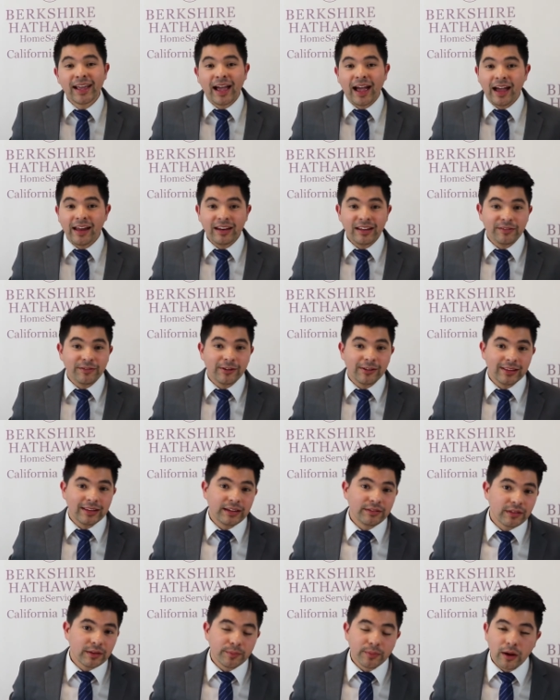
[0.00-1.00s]
And if you
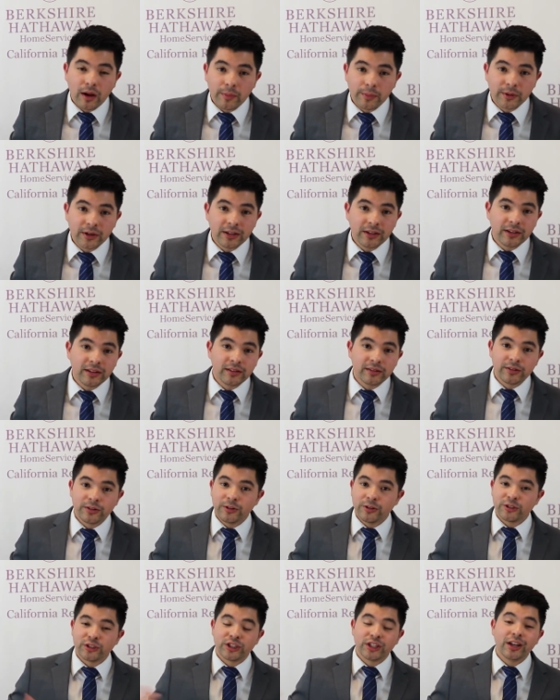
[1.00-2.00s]
leave the property to
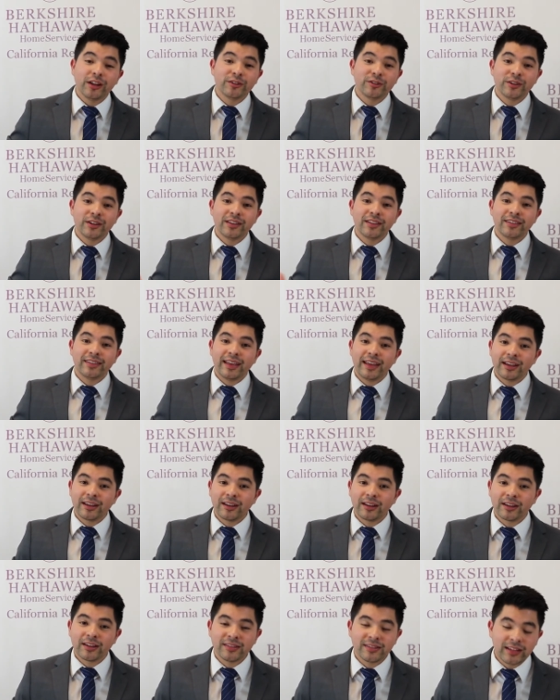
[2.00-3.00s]
your children, they
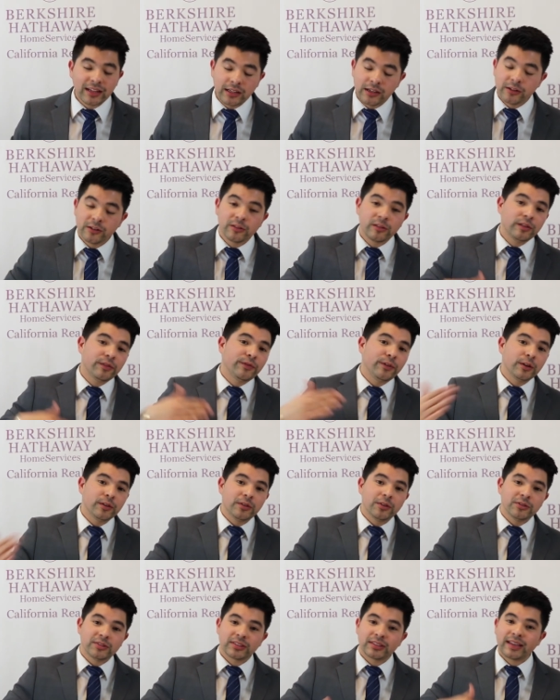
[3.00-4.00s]
can continue to defer
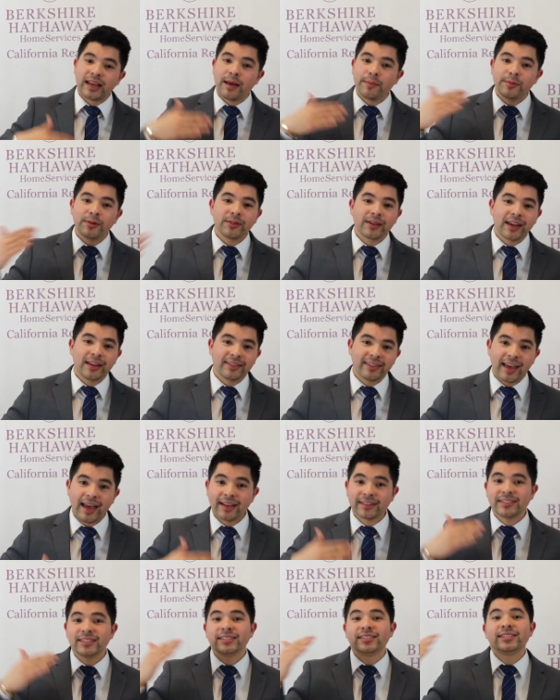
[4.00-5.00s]
those capital gain
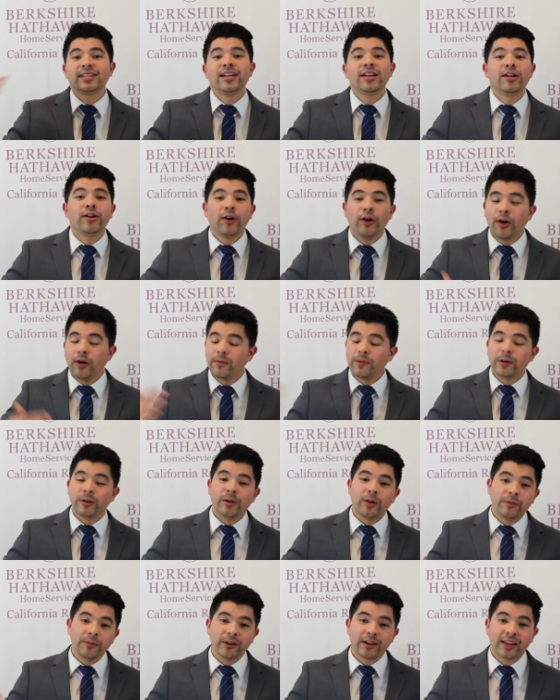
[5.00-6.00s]
taxes over
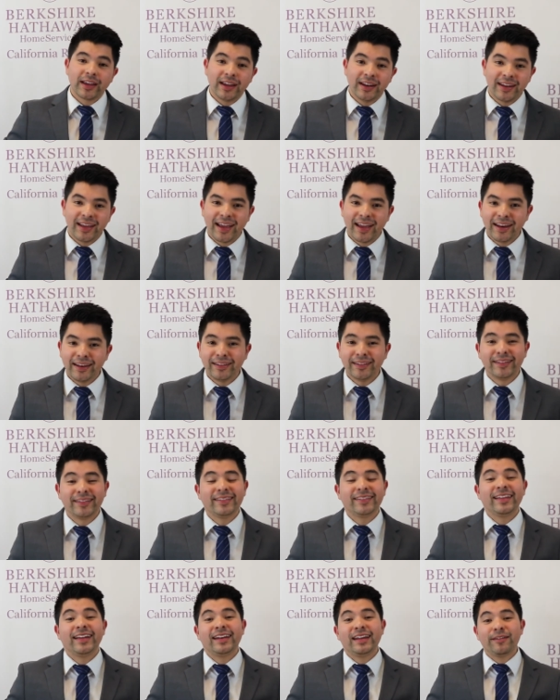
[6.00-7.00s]
and over again,
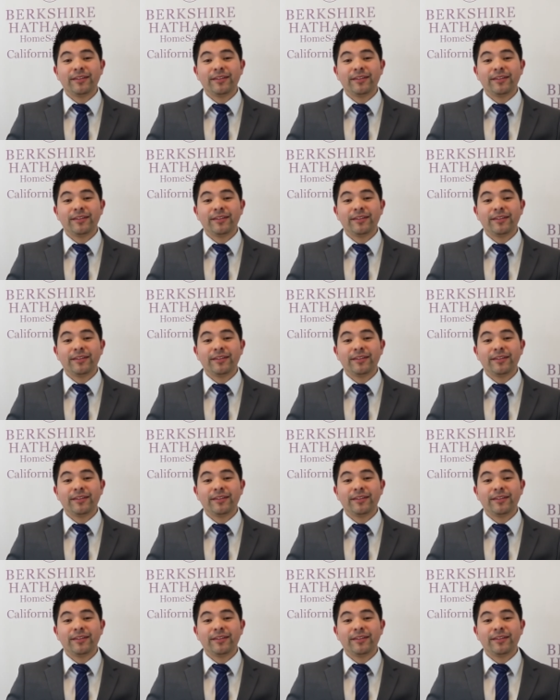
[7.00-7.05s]
and they